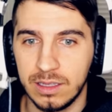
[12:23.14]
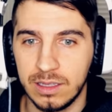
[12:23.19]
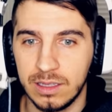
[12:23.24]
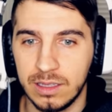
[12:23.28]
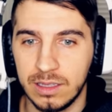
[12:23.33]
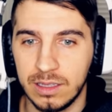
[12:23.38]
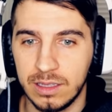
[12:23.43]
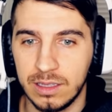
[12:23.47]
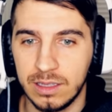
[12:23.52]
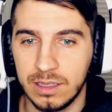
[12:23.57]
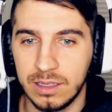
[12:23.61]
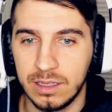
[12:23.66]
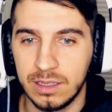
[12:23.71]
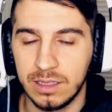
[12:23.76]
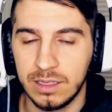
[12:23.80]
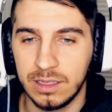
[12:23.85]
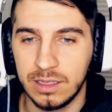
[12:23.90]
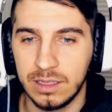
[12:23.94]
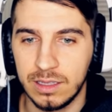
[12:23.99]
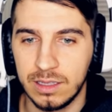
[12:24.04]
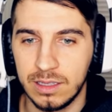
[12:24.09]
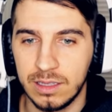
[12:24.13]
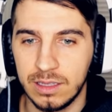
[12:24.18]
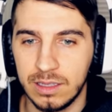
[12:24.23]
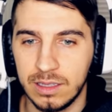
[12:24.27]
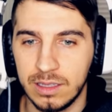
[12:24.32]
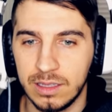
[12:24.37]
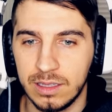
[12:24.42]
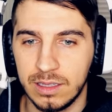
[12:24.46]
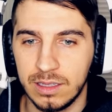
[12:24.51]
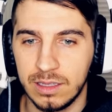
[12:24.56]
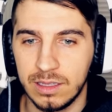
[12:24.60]

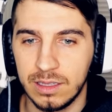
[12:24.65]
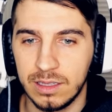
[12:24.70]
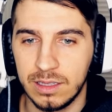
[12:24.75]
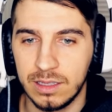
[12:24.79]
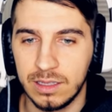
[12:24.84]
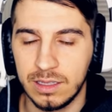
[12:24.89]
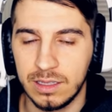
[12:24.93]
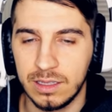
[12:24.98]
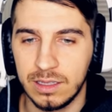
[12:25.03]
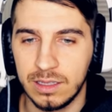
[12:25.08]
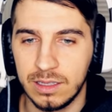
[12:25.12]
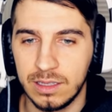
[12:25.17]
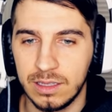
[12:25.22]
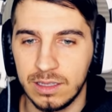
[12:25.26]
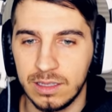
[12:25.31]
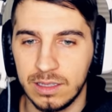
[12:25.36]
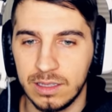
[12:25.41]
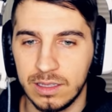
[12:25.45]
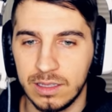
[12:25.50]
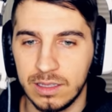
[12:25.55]
[no speech]